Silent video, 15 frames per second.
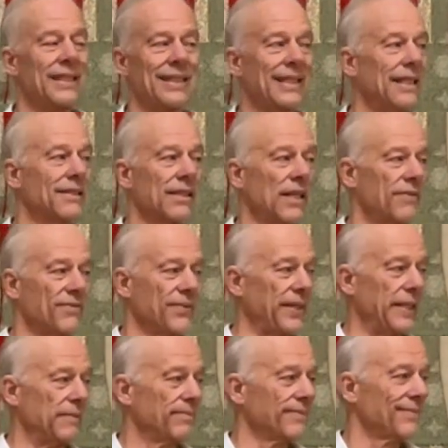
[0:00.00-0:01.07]
That's not
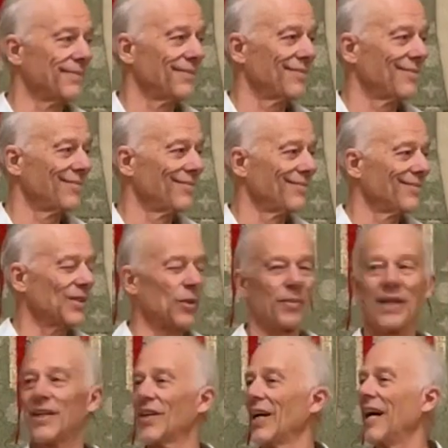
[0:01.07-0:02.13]
freedom. No
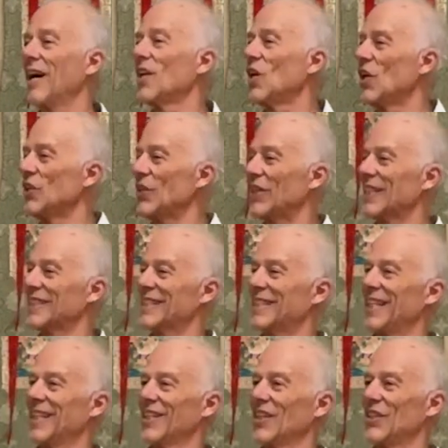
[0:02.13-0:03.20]
matter how long you can
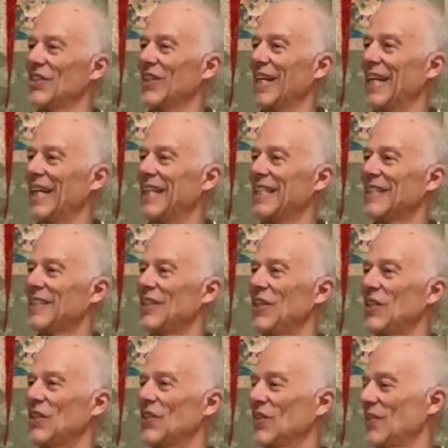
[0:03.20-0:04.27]
stand on your head,
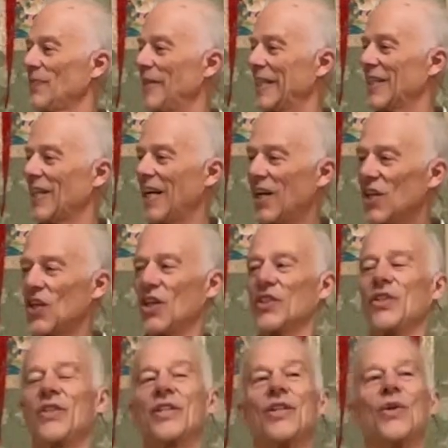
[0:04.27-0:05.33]
no matter how long
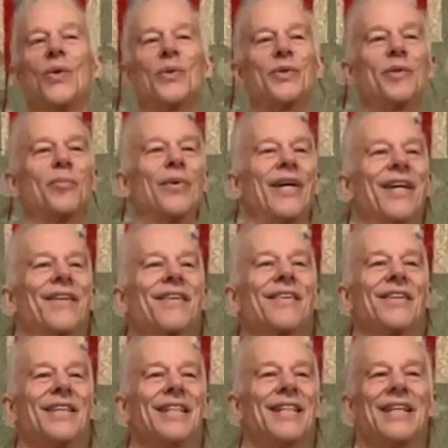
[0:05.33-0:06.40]
you can hold your breath,
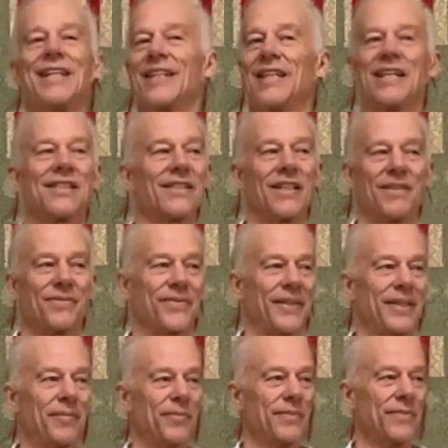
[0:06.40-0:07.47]
that's not freedom.